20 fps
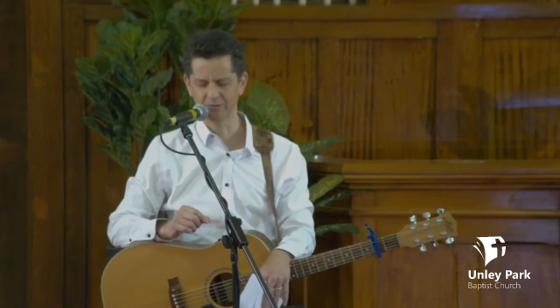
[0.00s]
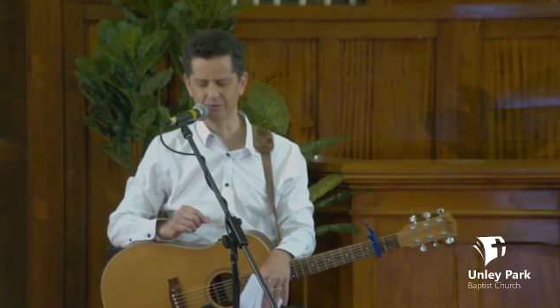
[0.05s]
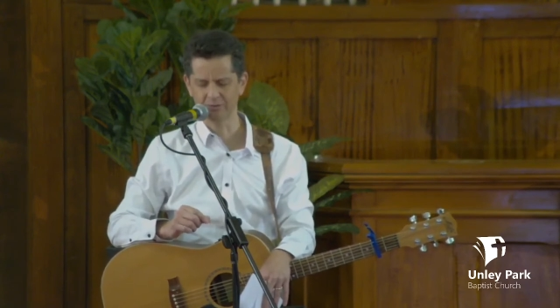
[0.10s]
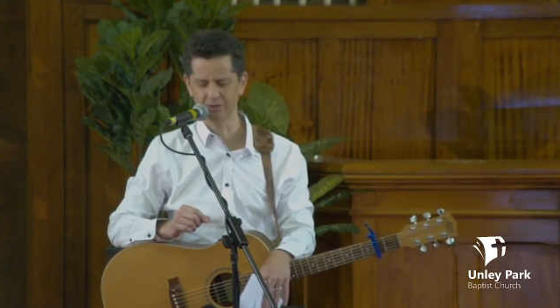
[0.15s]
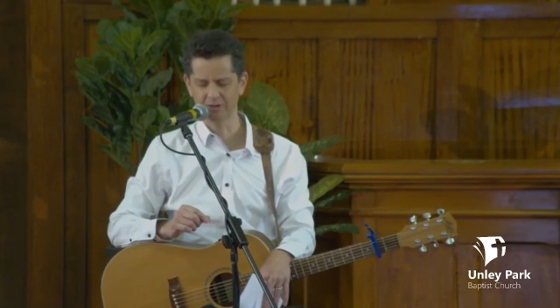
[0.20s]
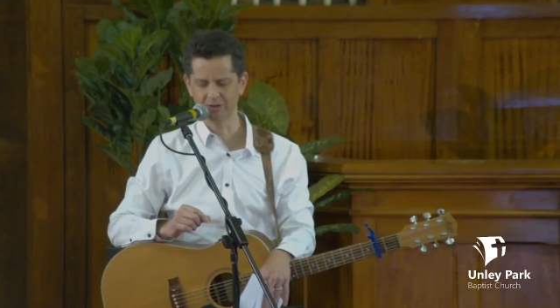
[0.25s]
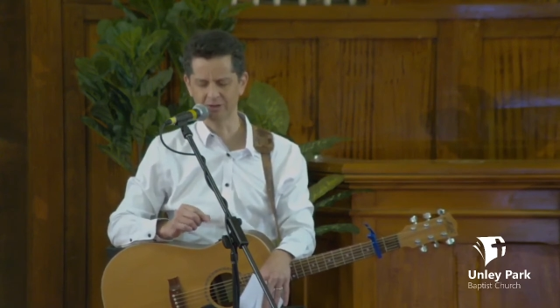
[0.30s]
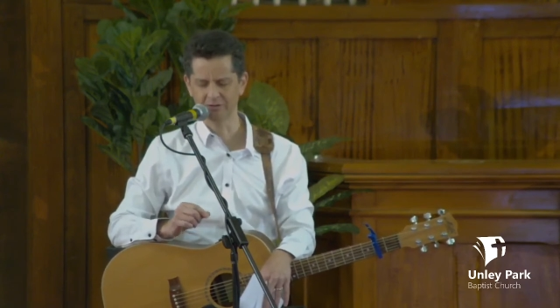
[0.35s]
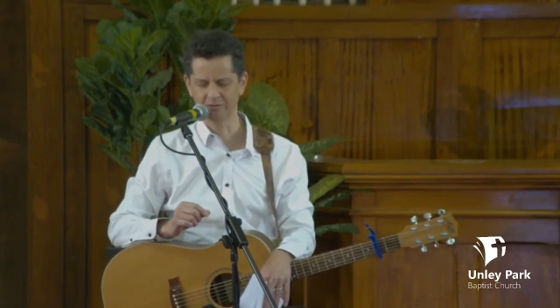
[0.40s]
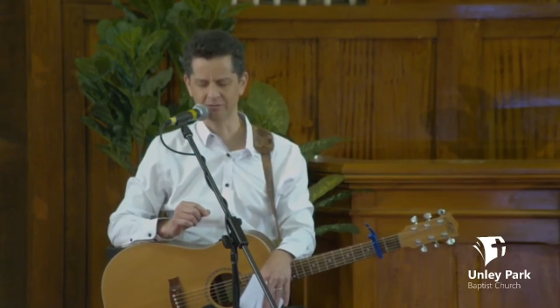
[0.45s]

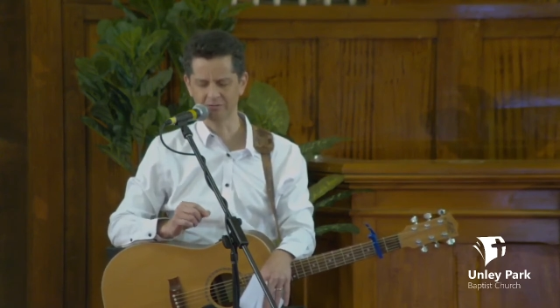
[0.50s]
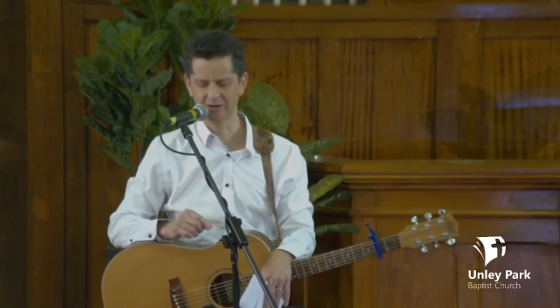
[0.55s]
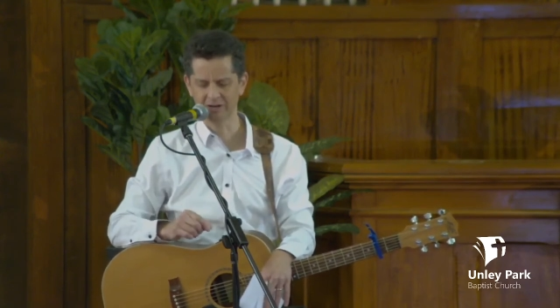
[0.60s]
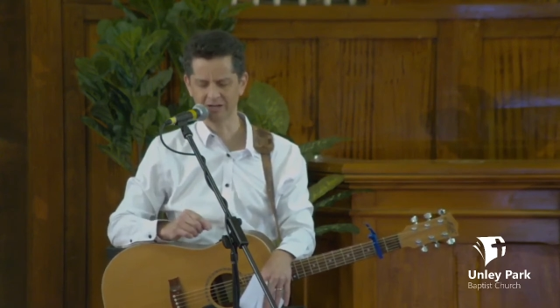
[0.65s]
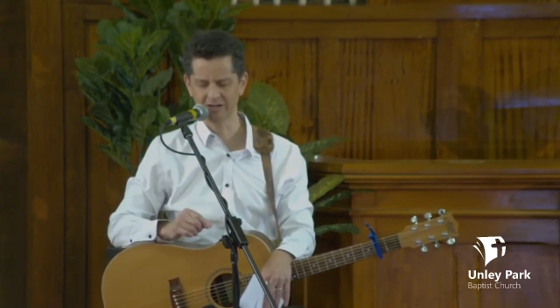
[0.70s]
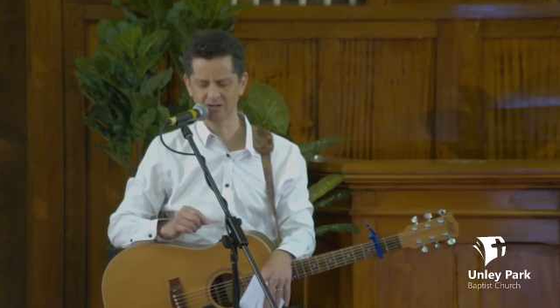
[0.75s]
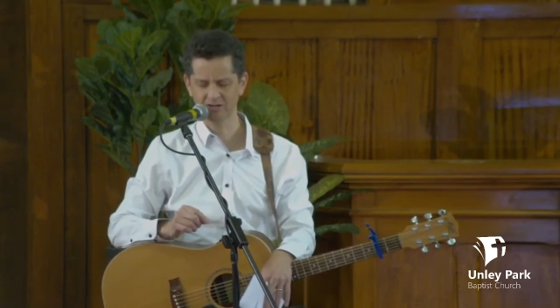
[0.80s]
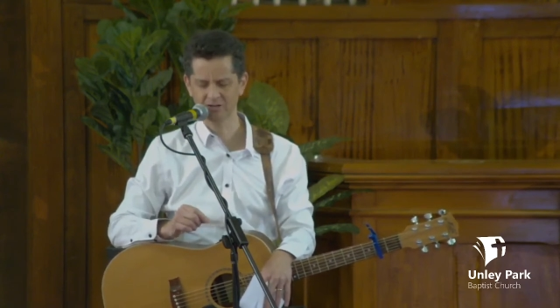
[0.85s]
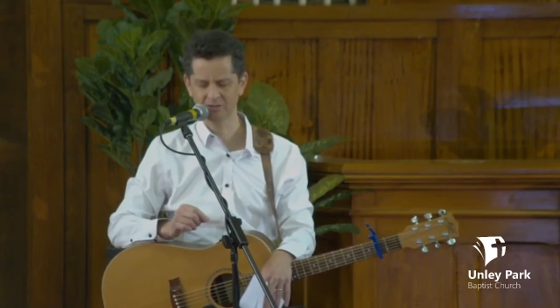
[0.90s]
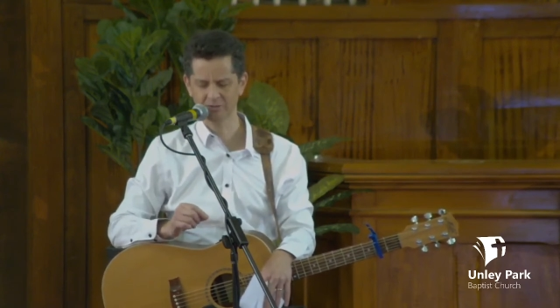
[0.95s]
when the
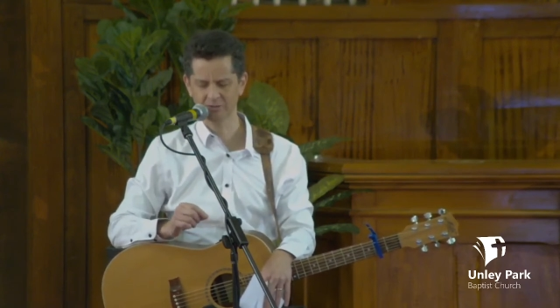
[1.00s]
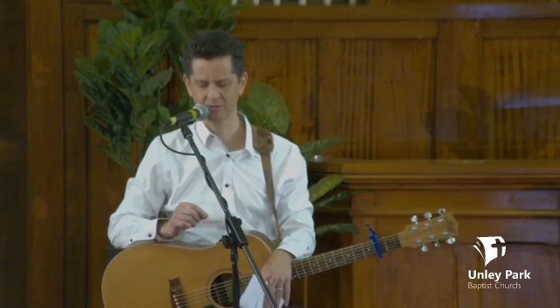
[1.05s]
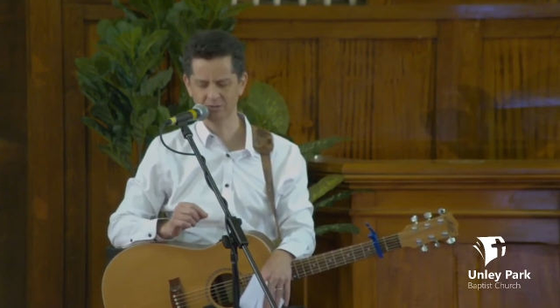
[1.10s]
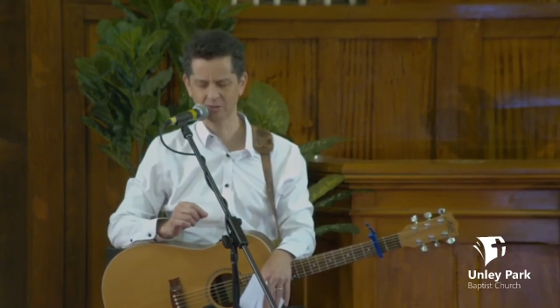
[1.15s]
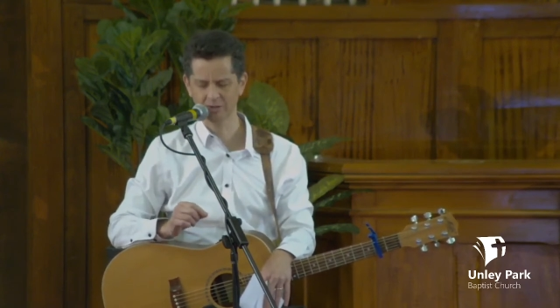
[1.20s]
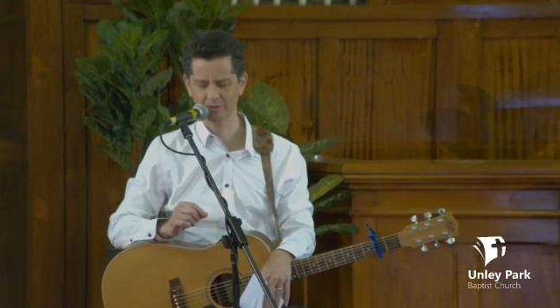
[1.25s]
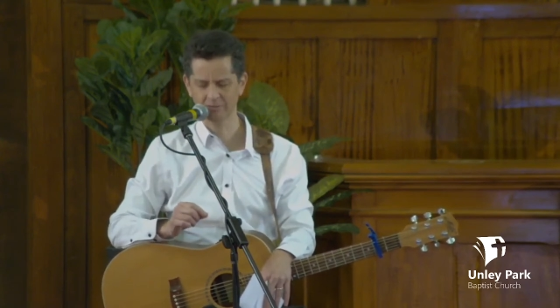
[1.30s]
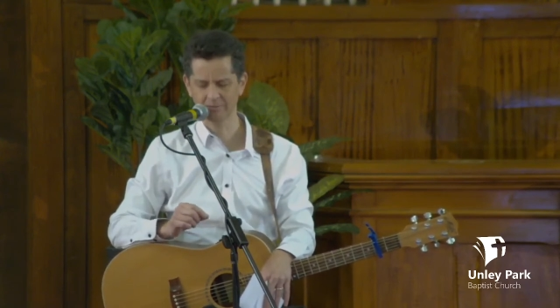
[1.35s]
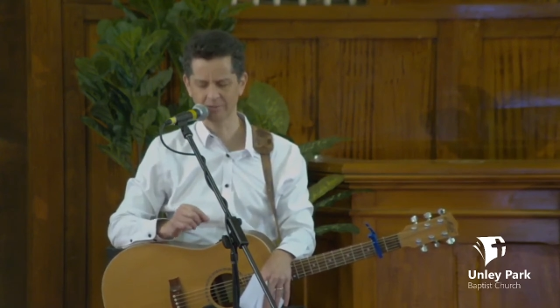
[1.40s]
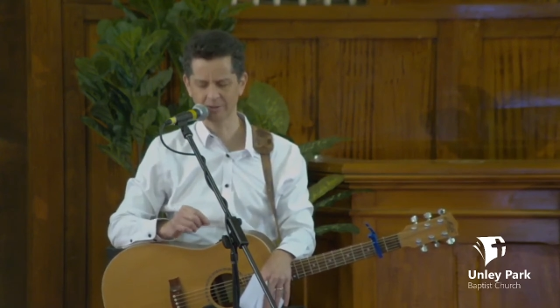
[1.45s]
fractures
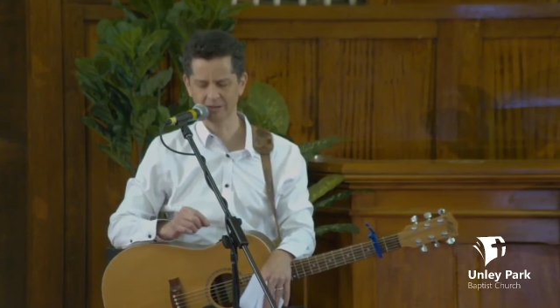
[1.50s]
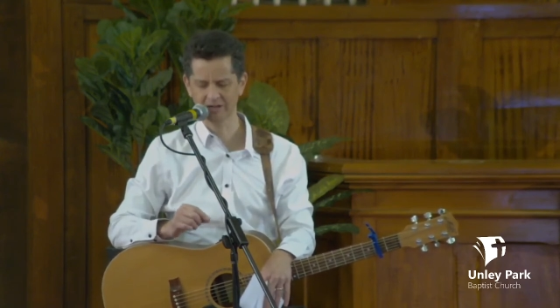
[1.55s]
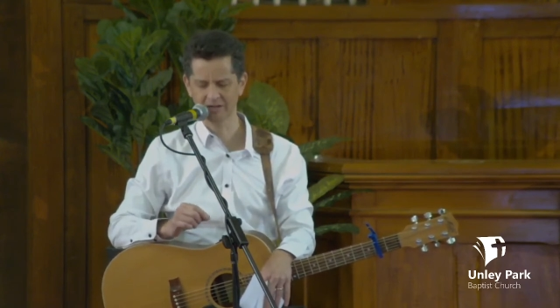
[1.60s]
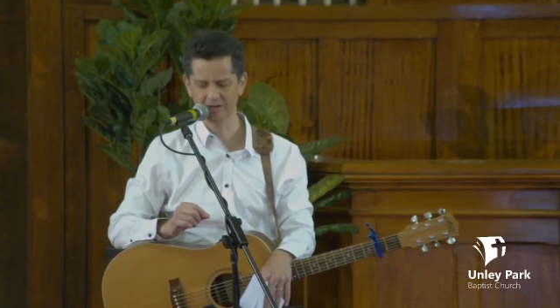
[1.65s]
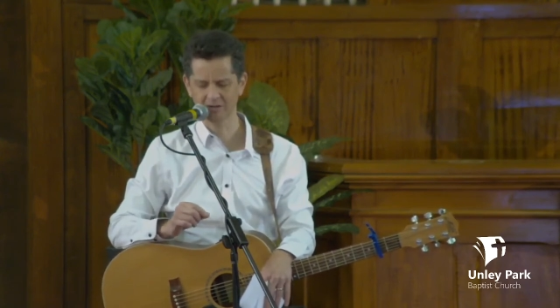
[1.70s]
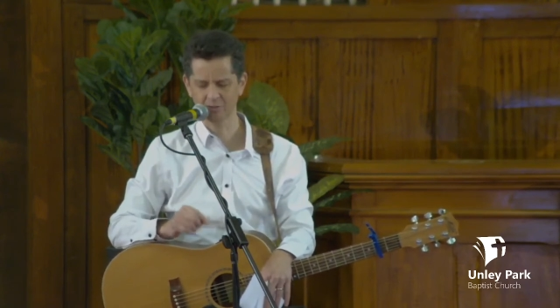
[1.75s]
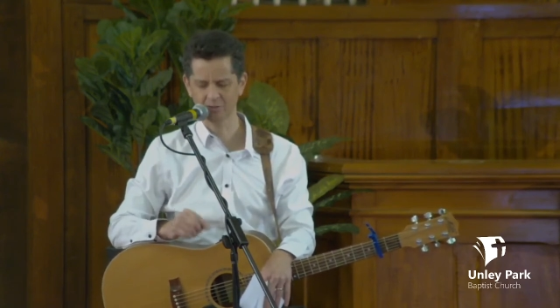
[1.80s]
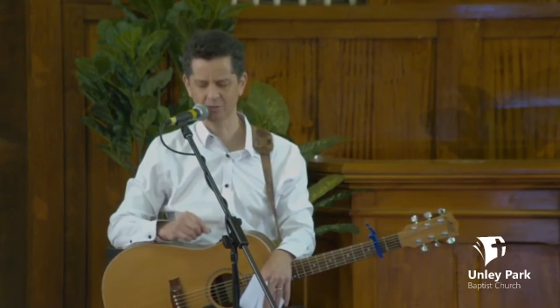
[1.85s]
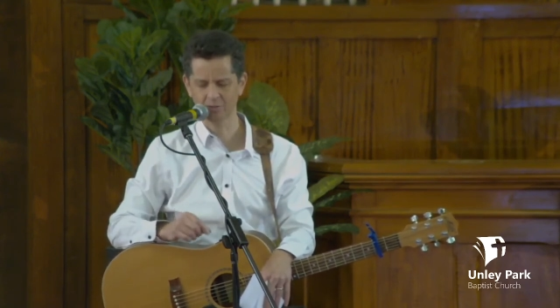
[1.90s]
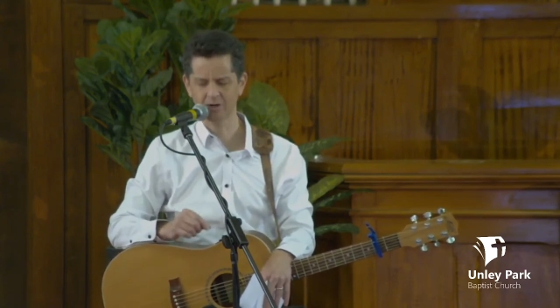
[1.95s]
between black
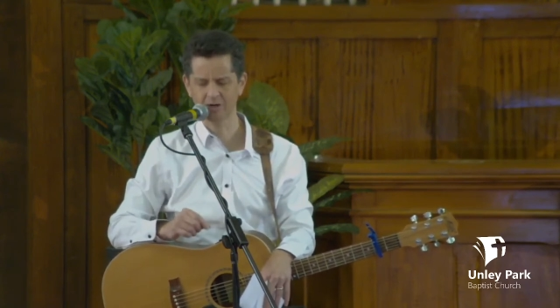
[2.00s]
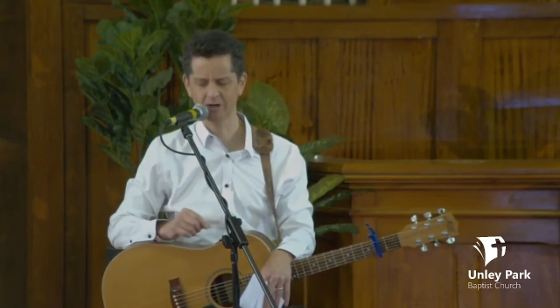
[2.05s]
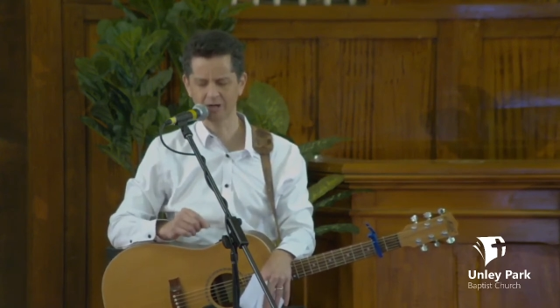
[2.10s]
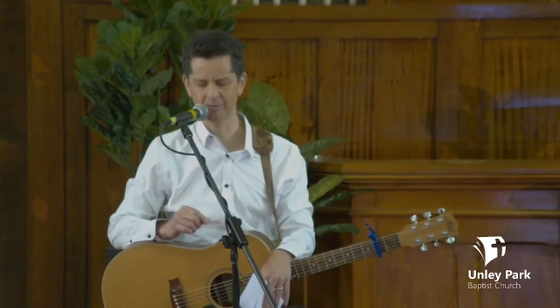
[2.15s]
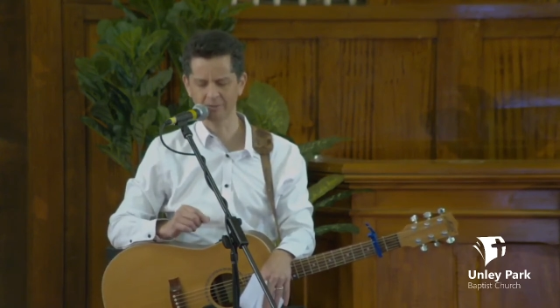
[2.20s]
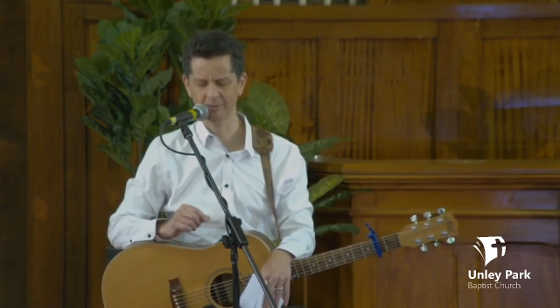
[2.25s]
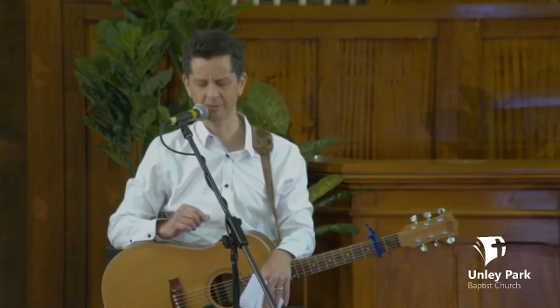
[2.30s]
and white,